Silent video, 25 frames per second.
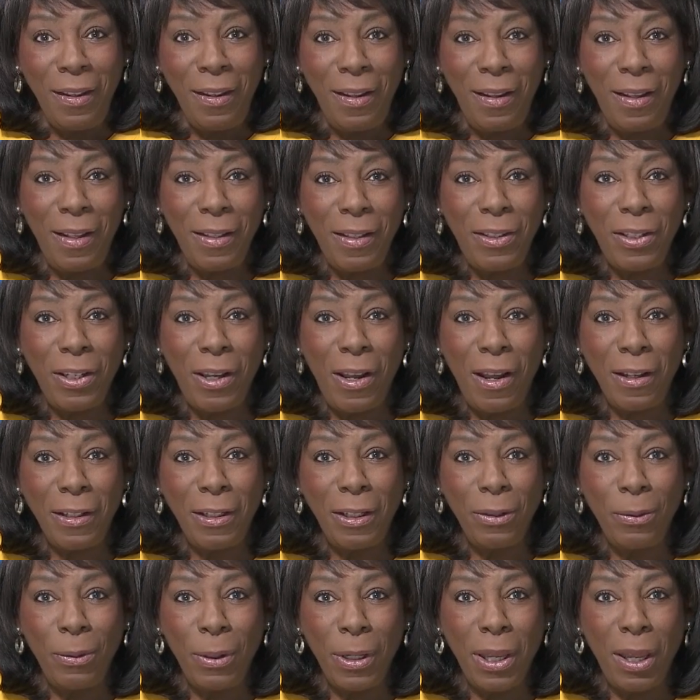A
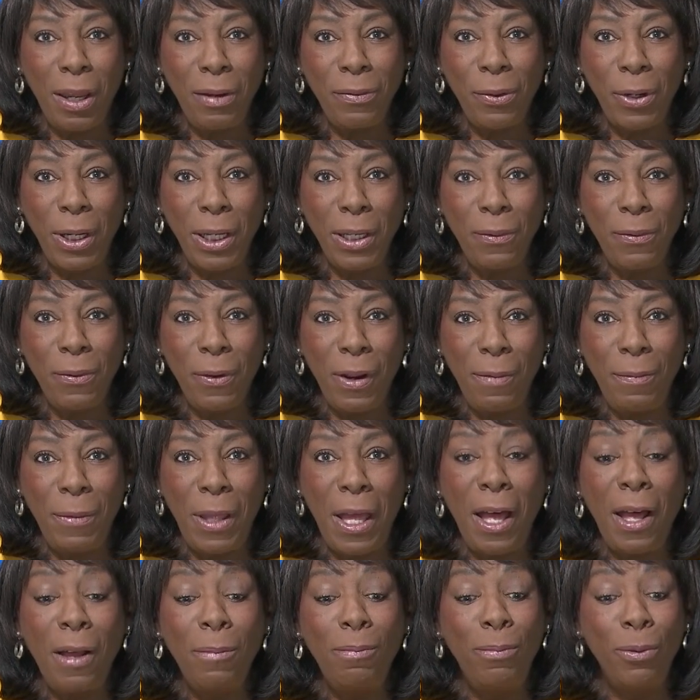toddler recovering
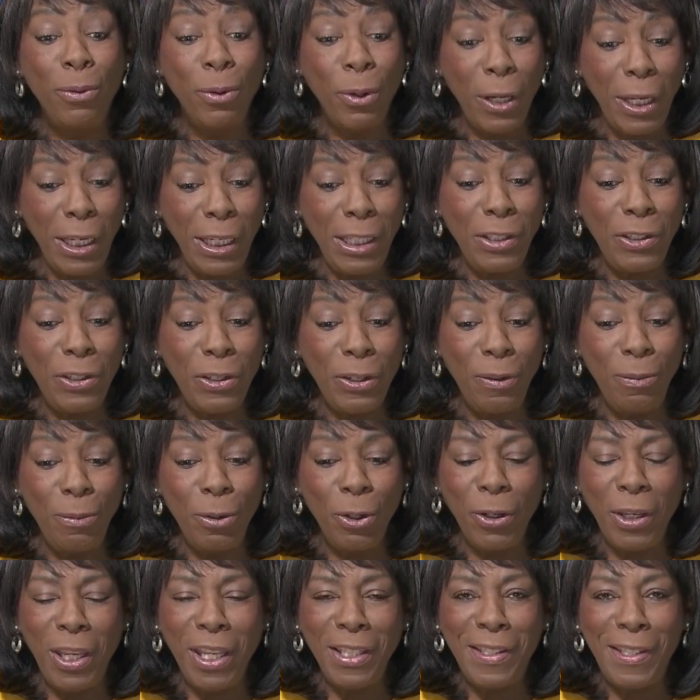from a brain
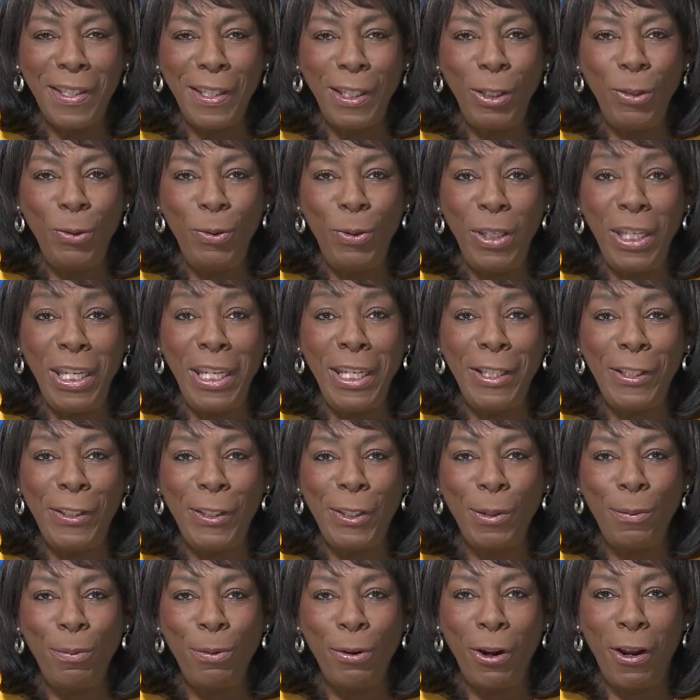tumor gets a
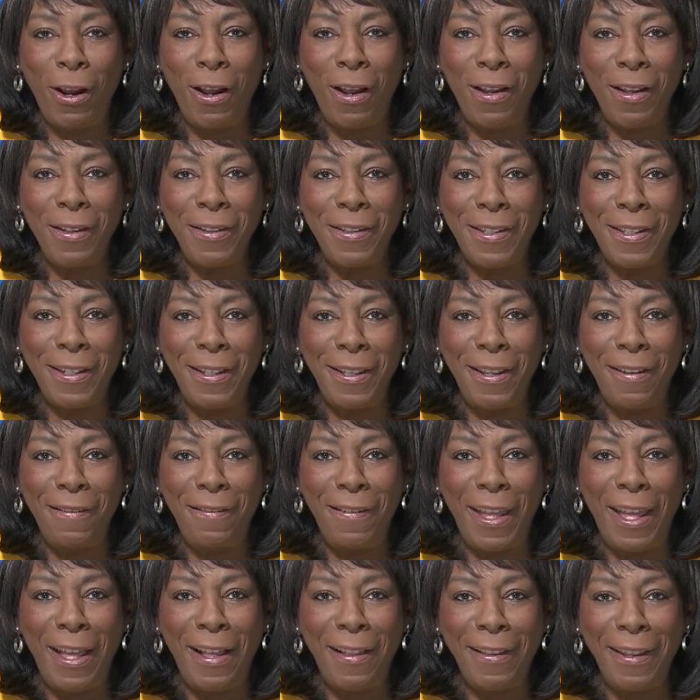unique surprise
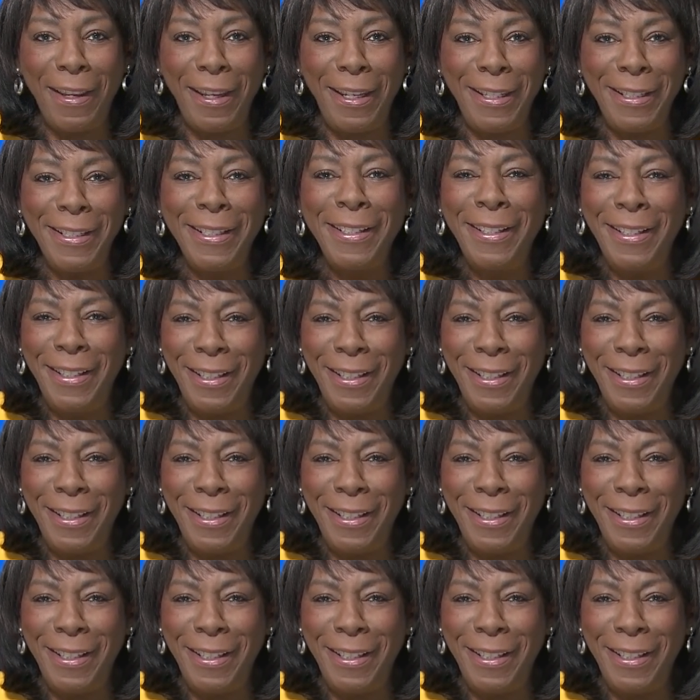in the valley.